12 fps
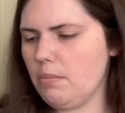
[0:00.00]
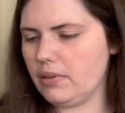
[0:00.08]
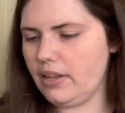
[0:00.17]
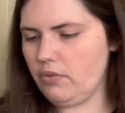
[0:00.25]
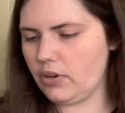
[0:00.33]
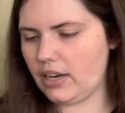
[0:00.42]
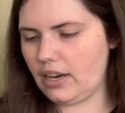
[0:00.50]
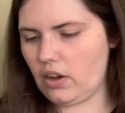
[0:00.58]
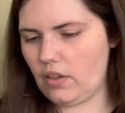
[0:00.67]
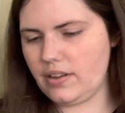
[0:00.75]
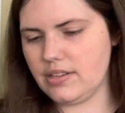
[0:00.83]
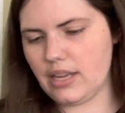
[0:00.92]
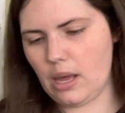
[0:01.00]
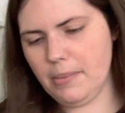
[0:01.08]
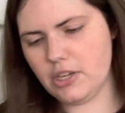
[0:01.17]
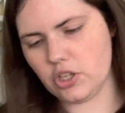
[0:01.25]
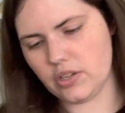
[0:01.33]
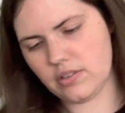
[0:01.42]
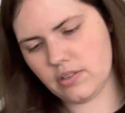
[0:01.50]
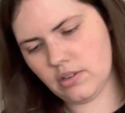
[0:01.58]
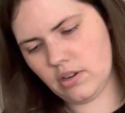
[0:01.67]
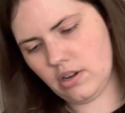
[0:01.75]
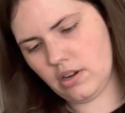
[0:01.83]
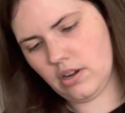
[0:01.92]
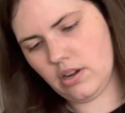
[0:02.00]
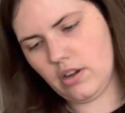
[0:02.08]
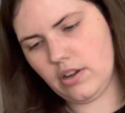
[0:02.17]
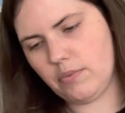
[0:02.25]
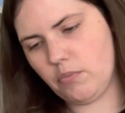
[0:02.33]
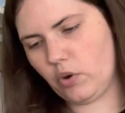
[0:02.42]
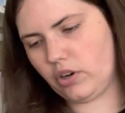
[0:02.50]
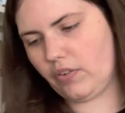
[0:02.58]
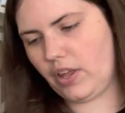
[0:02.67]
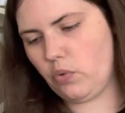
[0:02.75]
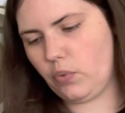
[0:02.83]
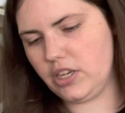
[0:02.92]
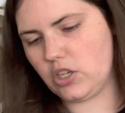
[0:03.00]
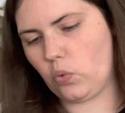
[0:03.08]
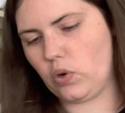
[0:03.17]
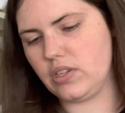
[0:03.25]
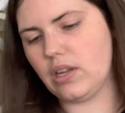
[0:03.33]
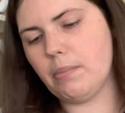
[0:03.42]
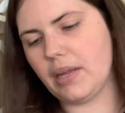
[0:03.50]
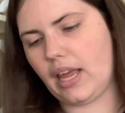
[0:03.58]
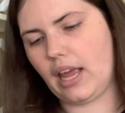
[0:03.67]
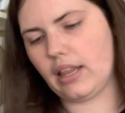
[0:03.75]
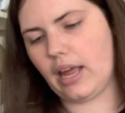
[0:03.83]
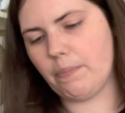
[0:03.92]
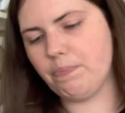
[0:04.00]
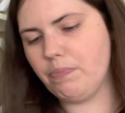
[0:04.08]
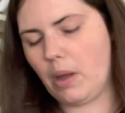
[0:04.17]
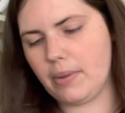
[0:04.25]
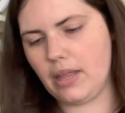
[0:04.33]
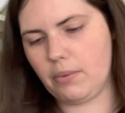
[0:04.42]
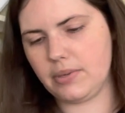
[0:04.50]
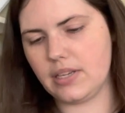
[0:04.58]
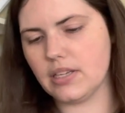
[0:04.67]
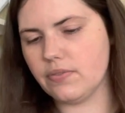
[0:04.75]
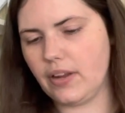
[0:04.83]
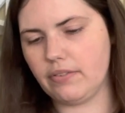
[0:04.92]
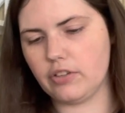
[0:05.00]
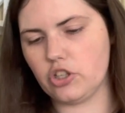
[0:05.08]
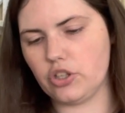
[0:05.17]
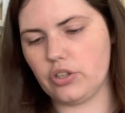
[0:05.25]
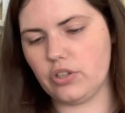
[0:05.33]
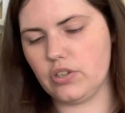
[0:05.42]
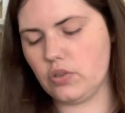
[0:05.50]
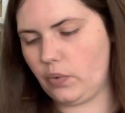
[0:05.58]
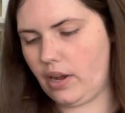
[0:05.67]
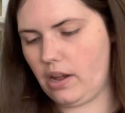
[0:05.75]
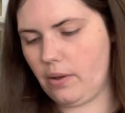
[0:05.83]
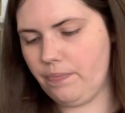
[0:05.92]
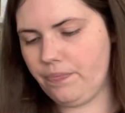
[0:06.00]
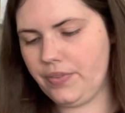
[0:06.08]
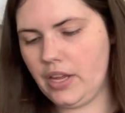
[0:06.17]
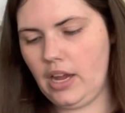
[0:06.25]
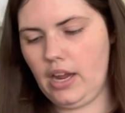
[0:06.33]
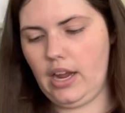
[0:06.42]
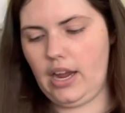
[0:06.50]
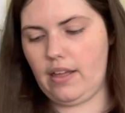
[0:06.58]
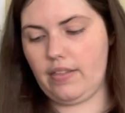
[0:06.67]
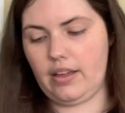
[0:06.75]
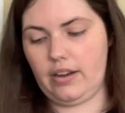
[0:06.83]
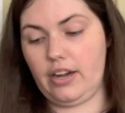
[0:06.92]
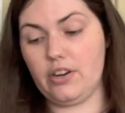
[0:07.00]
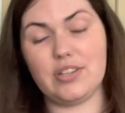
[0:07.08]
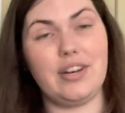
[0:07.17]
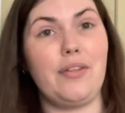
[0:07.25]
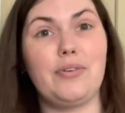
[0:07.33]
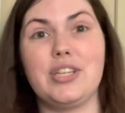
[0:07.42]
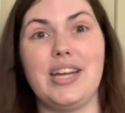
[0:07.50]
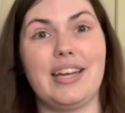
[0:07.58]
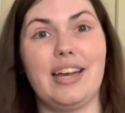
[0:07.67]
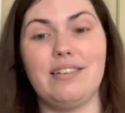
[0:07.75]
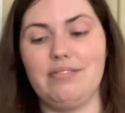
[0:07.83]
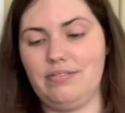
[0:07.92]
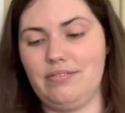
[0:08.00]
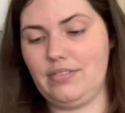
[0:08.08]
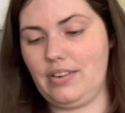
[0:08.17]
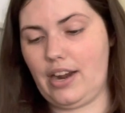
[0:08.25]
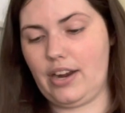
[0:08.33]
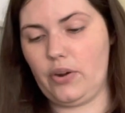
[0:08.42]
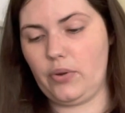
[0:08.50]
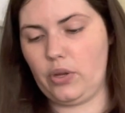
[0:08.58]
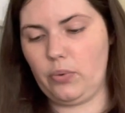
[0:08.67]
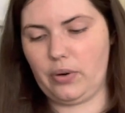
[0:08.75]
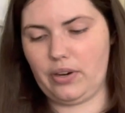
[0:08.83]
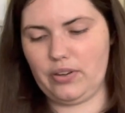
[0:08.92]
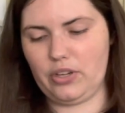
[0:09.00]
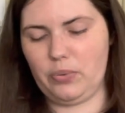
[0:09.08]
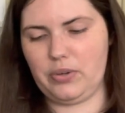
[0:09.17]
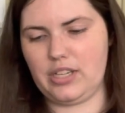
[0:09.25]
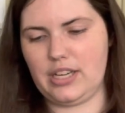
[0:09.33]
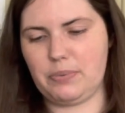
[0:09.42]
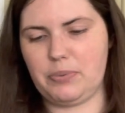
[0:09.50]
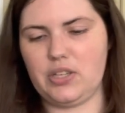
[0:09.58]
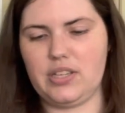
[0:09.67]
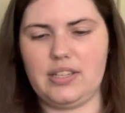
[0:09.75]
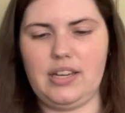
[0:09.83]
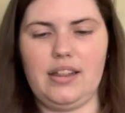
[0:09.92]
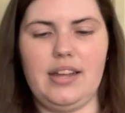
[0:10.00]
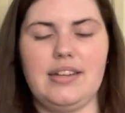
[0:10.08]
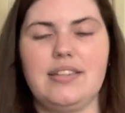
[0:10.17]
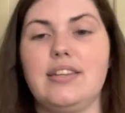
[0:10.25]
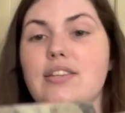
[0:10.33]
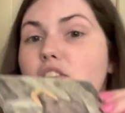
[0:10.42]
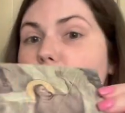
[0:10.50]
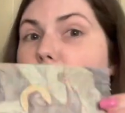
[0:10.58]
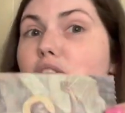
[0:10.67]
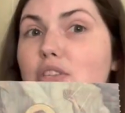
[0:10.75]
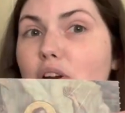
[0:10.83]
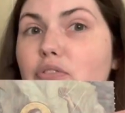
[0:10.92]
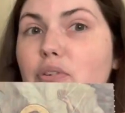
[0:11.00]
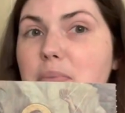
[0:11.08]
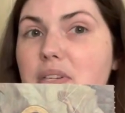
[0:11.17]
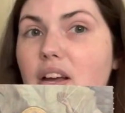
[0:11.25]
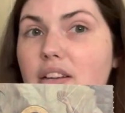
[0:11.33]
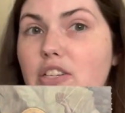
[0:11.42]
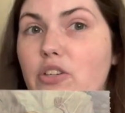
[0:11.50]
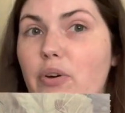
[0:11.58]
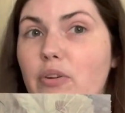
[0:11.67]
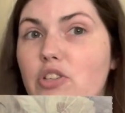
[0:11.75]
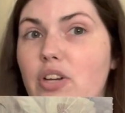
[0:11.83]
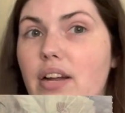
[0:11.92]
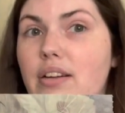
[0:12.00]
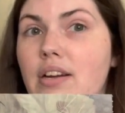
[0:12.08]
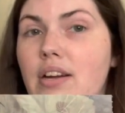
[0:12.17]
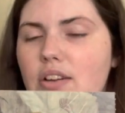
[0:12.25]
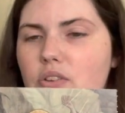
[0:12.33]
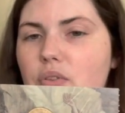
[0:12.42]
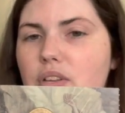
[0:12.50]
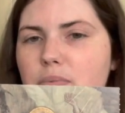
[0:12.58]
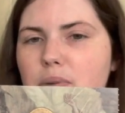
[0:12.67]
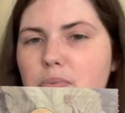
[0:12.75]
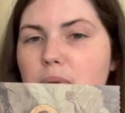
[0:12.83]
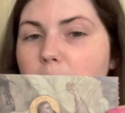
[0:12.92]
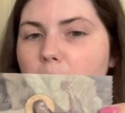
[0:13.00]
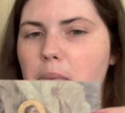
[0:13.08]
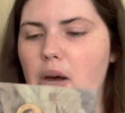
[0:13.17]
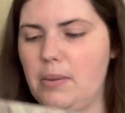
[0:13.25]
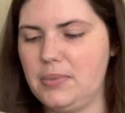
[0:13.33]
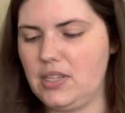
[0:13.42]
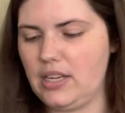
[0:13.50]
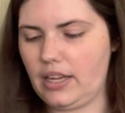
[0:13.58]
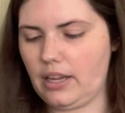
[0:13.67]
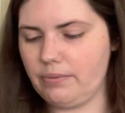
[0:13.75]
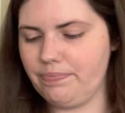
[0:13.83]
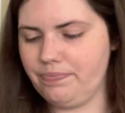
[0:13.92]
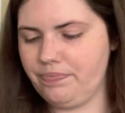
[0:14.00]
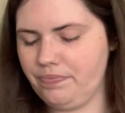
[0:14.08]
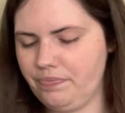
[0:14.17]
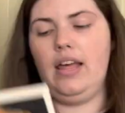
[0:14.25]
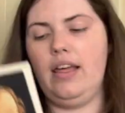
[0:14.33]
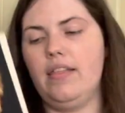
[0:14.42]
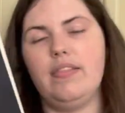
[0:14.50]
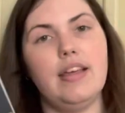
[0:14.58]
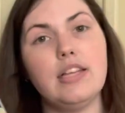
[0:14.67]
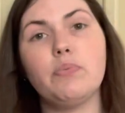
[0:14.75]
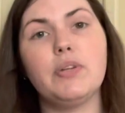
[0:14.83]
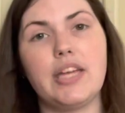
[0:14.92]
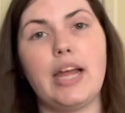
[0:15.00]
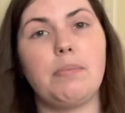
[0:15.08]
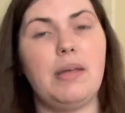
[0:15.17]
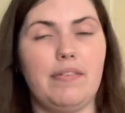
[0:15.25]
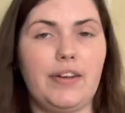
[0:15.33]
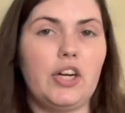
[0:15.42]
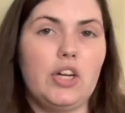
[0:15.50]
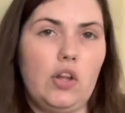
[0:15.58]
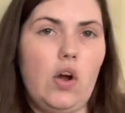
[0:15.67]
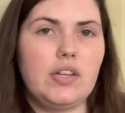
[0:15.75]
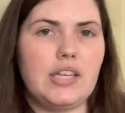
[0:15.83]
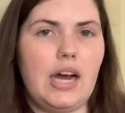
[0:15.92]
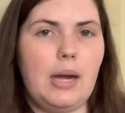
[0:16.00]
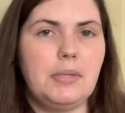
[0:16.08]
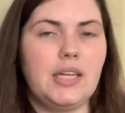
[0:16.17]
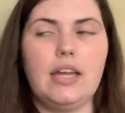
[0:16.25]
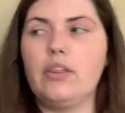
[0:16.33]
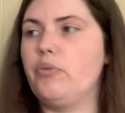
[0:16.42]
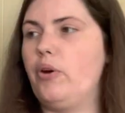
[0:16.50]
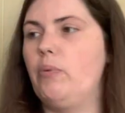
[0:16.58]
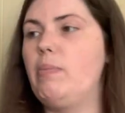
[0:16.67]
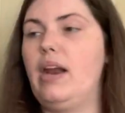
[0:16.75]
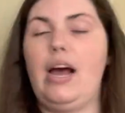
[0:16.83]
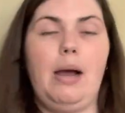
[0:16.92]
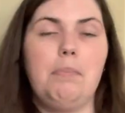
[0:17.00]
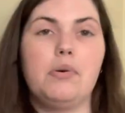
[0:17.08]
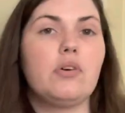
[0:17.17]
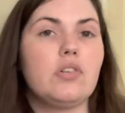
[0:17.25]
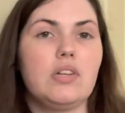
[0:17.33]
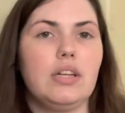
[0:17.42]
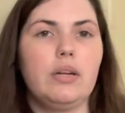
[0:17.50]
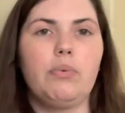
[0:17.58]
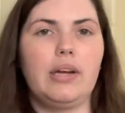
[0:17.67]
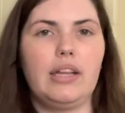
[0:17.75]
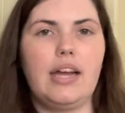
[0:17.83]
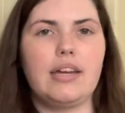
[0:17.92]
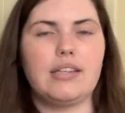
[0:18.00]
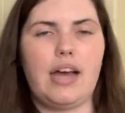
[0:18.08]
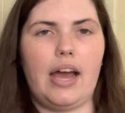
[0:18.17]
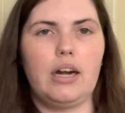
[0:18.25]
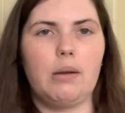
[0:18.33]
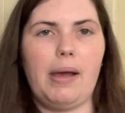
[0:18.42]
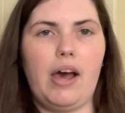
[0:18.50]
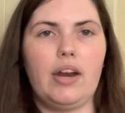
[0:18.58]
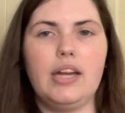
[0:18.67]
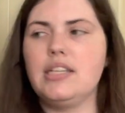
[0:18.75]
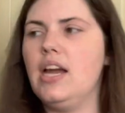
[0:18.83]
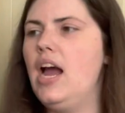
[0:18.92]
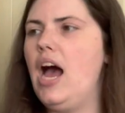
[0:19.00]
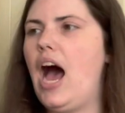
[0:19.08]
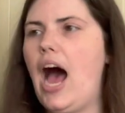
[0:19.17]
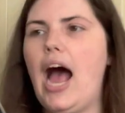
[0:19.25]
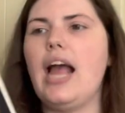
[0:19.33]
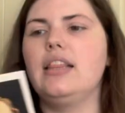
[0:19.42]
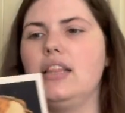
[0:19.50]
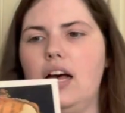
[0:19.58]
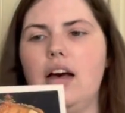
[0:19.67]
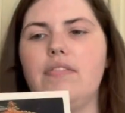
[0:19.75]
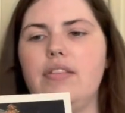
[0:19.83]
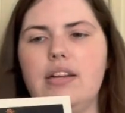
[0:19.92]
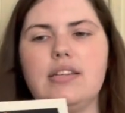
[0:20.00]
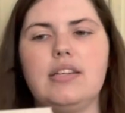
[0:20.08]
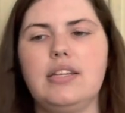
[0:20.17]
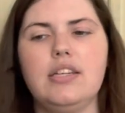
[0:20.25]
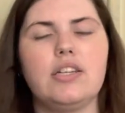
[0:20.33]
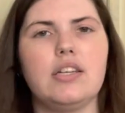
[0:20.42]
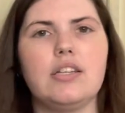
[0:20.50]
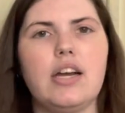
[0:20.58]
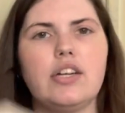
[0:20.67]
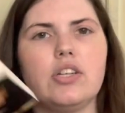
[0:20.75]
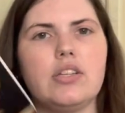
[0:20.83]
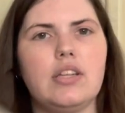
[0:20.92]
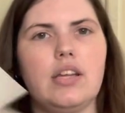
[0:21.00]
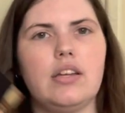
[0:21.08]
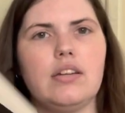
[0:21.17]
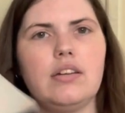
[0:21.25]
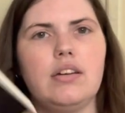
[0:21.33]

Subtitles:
believe we're getting all these images. Wonder if he went to Orso Michele. Maybe that was his favorite church as well. And then here's another ticket. I know you were desperate to see this. This is also from Santa Croce. So this must be my mom's ticket. This will take me a very long time to get through, but I'm personally really excited about it. I love these editions. I just think